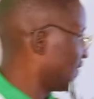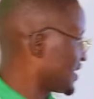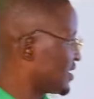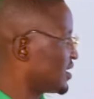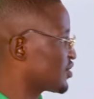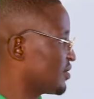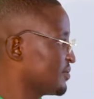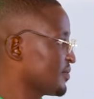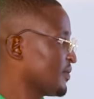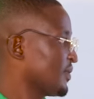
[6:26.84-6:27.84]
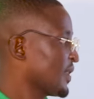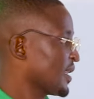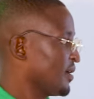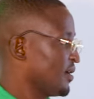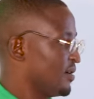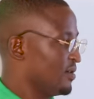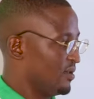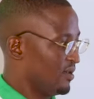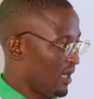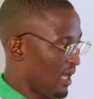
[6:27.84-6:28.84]
investigation?
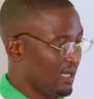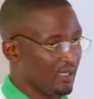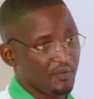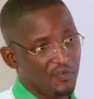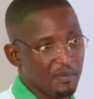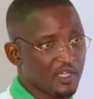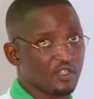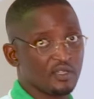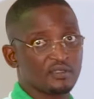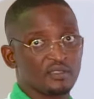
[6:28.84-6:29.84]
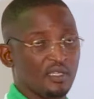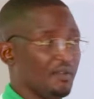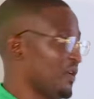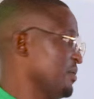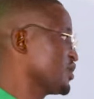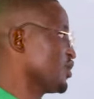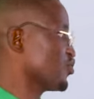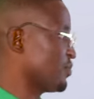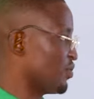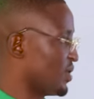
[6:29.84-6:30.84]
Information
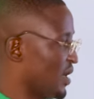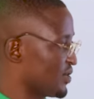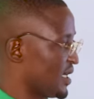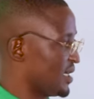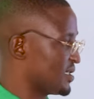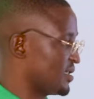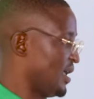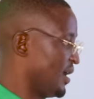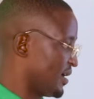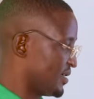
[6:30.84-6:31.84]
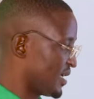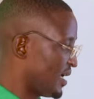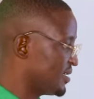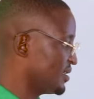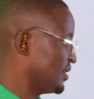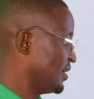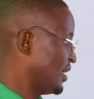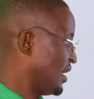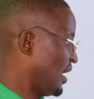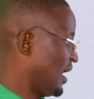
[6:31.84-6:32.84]
should be without S, like I said.
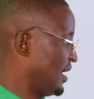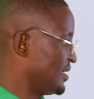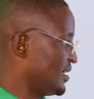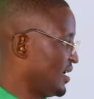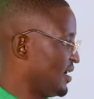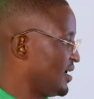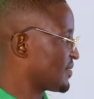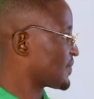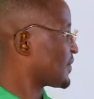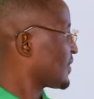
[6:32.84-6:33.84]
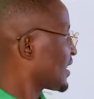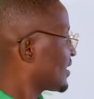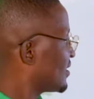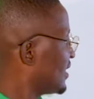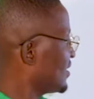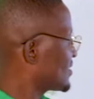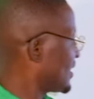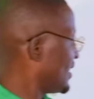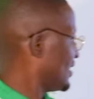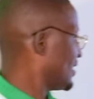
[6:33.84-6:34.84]
And now
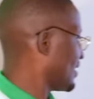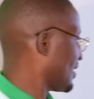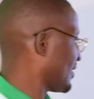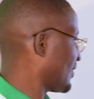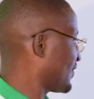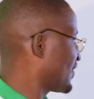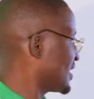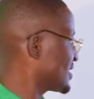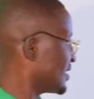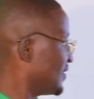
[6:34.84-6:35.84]
say these